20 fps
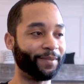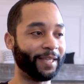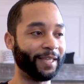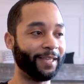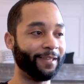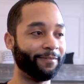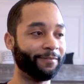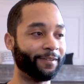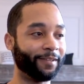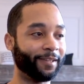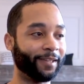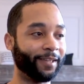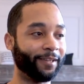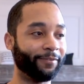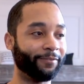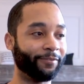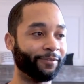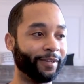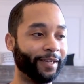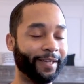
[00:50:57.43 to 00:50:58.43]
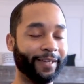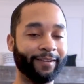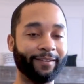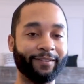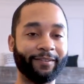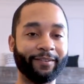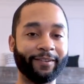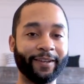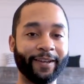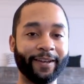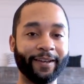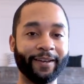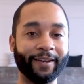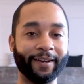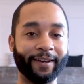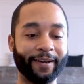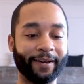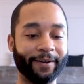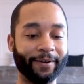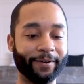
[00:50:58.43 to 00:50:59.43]
evenly for each
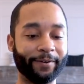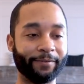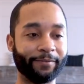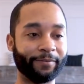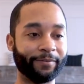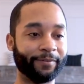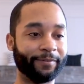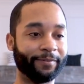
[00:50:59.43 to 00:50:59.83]
of